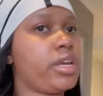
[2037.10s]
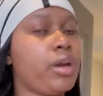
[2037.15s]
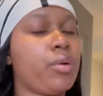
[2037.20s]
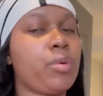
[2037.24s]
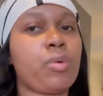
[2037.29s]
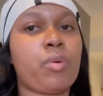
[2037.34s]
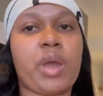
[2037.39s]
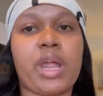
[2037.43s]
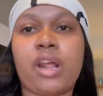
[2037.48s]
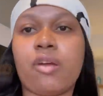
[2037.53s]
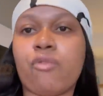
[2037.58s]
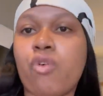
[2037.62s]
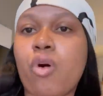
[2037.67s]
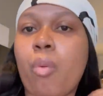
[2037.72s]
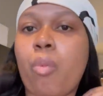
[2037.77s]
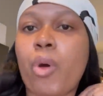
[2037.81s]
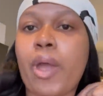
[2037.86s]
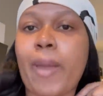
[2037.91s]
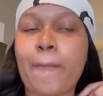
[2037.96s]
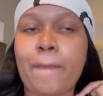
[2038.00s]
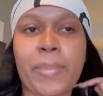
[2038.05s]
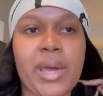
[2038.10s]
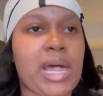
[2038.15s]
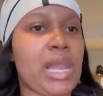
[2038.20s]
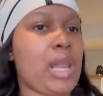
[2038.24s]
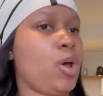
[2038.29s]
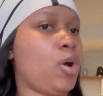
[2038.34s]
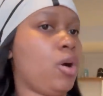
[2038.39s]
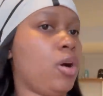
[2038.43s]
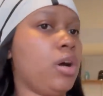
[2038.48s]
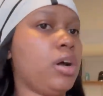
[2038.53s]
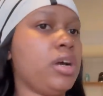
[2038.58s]
here. We're waiting for
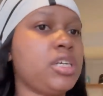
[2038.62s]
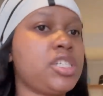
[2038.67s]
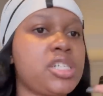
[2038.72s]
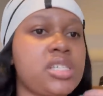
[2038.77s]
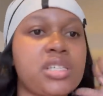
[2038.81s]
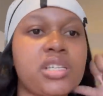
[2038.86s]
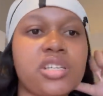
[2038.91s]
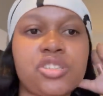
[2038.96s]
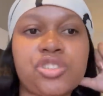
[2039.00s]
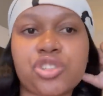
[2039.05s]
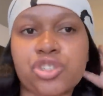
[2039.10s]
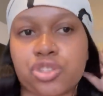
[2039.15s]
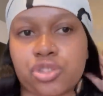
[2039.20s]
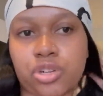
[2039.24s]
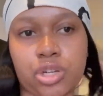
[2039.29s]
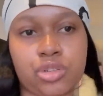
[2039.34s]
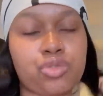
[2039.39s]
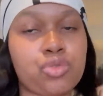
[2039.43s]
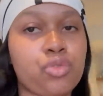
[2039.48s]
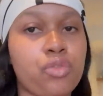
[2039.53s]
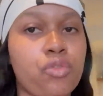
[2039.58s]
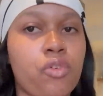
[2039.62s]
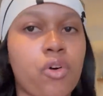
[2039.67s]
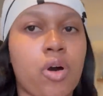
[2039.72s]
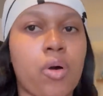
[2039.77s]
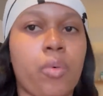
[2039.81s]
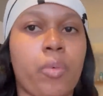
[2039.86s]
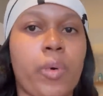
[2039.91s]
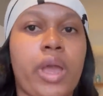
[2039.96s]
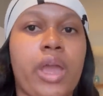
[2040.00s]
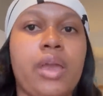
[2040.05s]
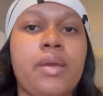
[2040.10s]
Bipilo. She says she's not too far
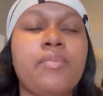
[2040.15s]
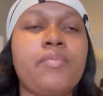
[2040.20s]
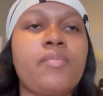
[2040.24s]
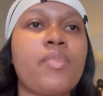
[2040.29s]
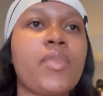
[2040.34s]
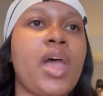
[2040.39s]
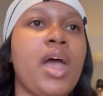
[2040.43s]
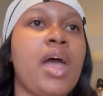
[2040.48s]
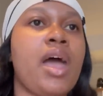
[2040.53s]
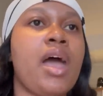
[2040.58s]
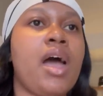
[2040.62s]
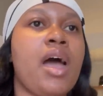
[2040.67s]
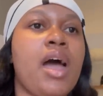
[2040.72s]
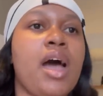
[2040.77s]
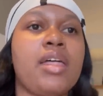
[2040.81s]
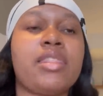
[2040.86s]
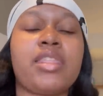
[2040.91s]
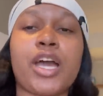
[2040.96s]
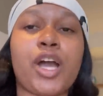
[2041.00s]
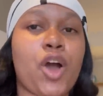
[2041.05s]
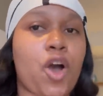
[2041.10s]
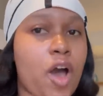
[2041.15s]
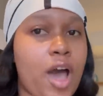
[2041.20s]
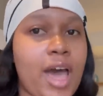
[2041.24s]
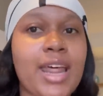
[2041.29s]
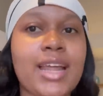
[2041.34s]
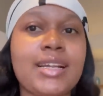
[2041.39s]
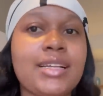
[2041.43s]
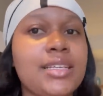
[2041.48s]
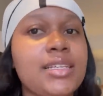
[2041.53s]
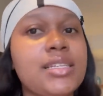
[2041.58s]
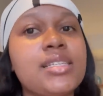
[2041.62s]
away. Thank God,
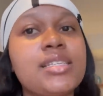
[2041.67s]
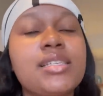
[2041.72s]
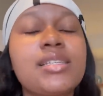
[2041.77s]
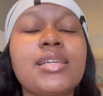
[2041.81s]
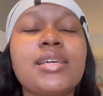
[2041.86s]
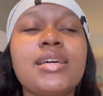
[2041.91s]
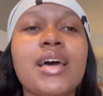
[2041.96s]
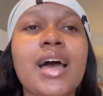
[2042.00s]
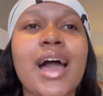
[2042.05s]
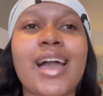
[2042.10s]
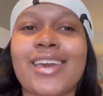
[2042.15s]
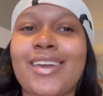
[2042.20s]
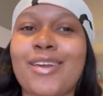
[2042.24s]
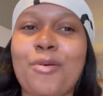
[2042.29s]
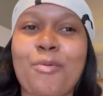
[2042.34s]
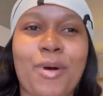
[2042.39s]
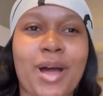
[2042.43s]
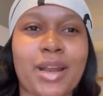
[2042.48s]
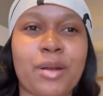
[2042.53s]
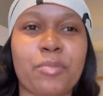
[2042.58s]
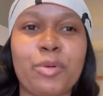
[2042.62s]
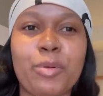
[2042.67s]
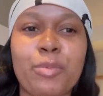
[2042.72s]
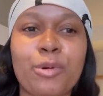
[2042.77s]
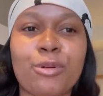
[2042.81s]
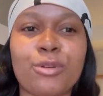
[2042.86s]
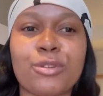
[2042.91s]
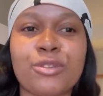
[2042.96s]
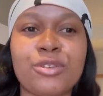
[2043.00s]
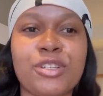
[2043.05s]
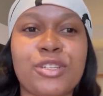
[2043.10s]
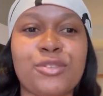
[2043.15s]
at least Agi won. Bipilo
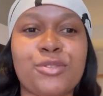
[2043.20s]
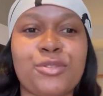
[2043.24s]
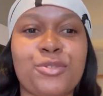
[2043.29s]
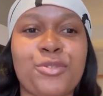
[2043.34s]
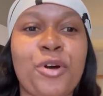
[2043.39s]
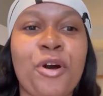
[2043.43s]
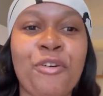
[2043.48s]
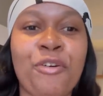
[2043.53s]
also needs to do